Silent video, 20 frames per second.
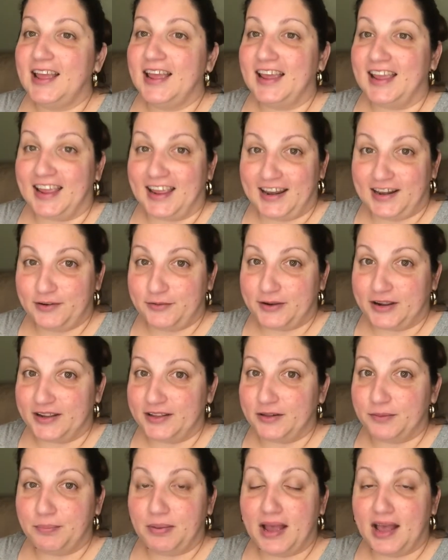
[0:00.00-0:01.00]
Anyway,
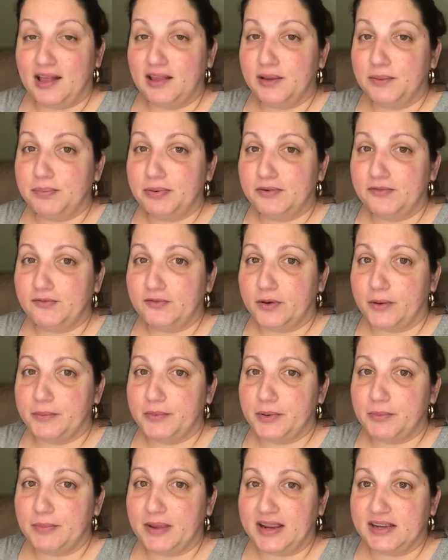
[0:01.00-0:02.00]
the palette performed
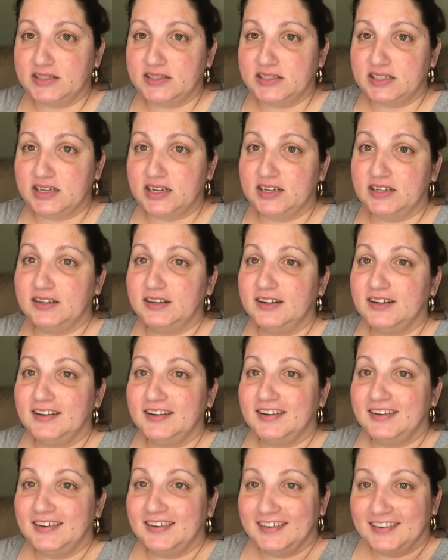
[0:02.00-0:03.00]
amazing.
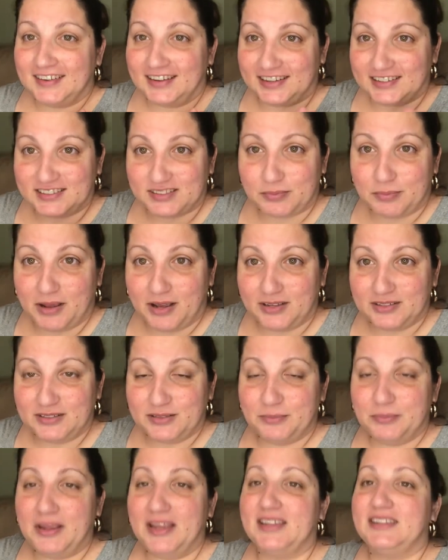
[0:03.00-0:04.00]
It smells
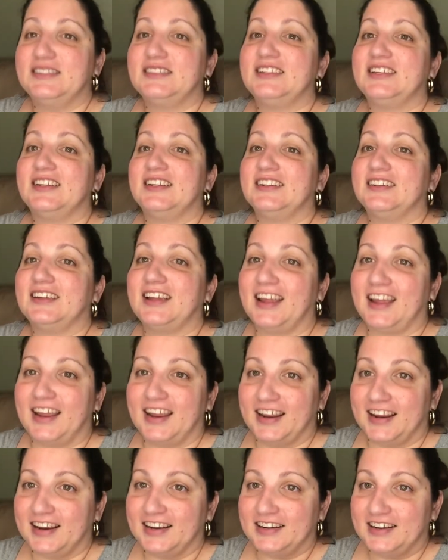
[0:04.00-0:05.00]
amazing.
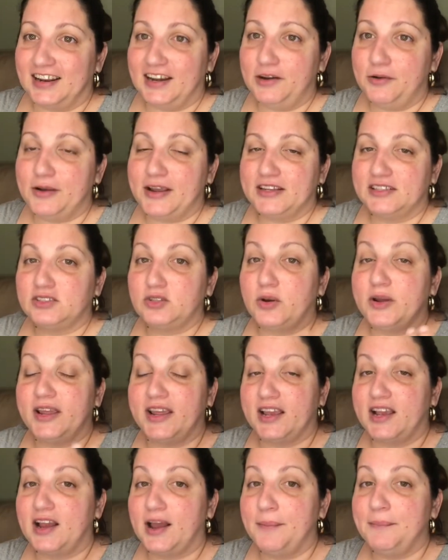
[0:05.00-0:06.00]
And anyway, so
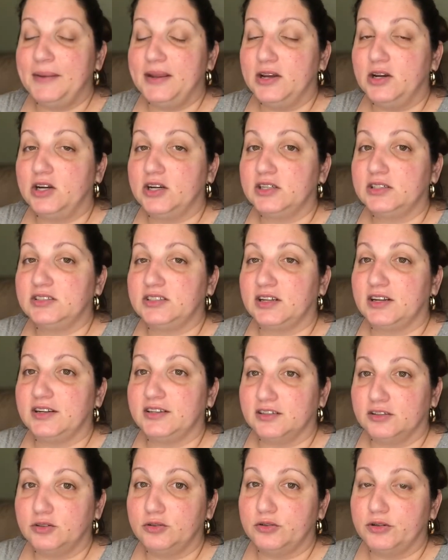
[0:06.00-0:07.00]
it got me hooked
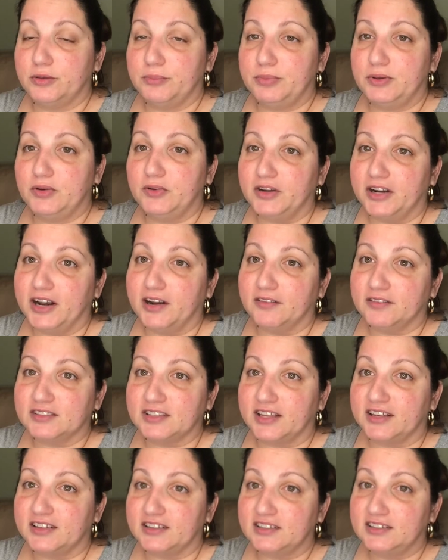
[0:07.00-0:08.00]
on Lunar Beauty. I was
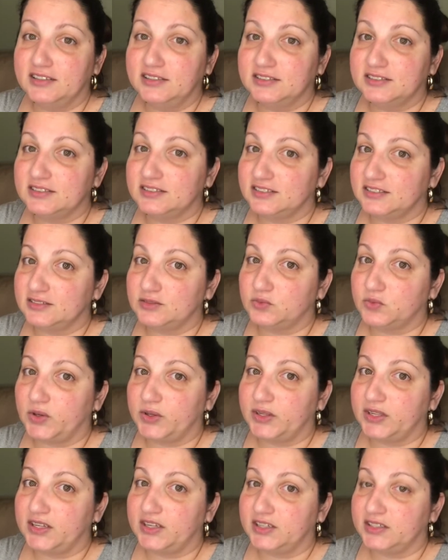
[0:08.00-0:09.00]
like, this is
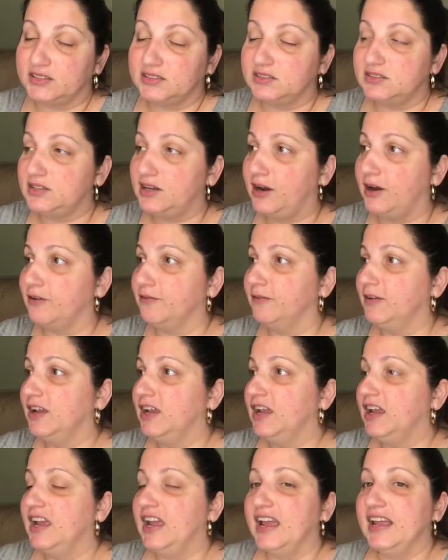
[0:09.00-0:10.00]
really good stuff.
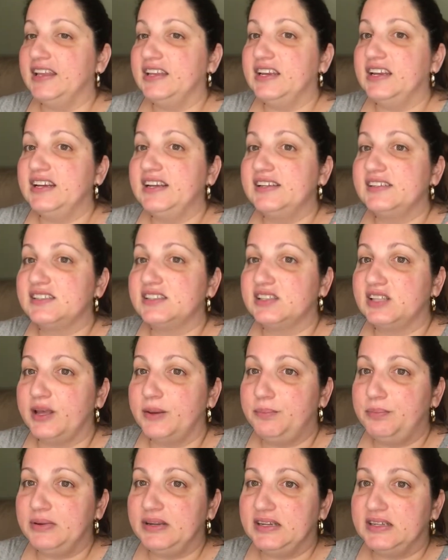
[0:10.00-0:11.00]
And then his
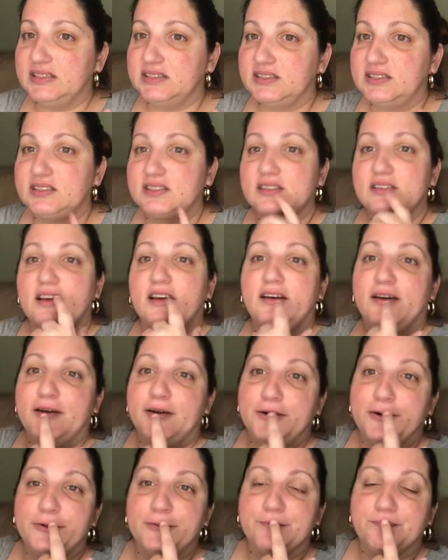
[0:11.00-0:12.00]
lippies,
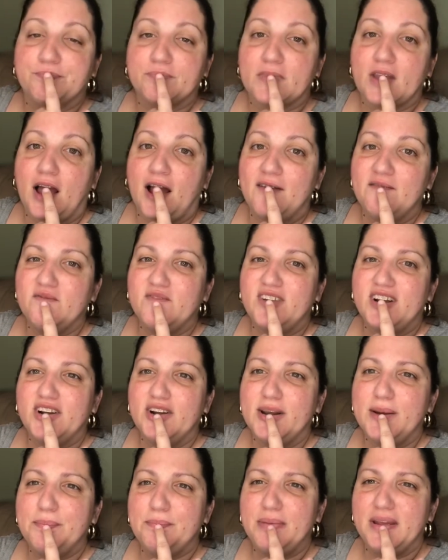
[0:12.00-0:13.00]
um, I'm
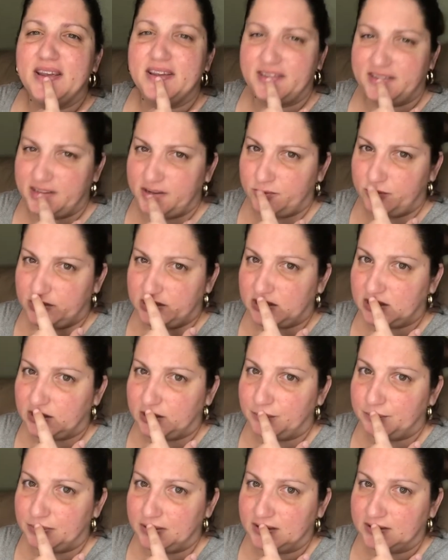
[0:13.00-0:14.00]
very picky with
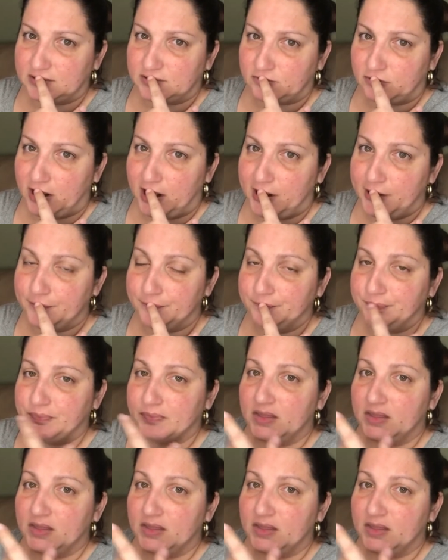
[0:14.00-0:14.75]
lippies, right?